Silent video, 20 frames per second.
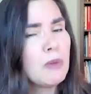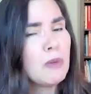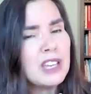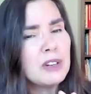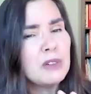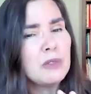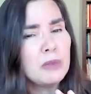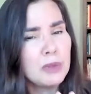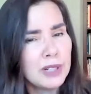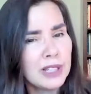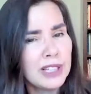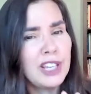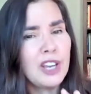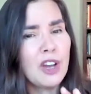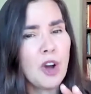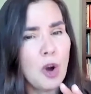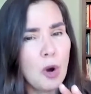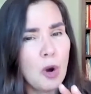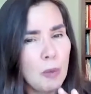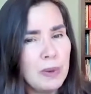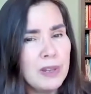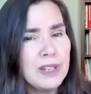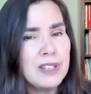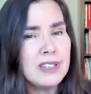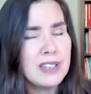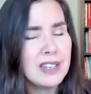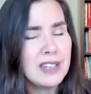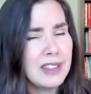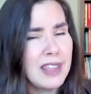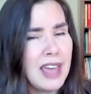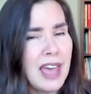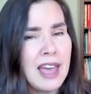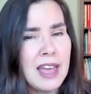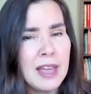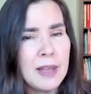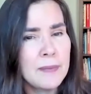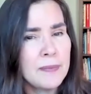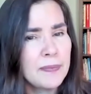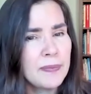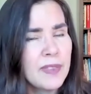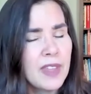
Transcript: we can really open to that,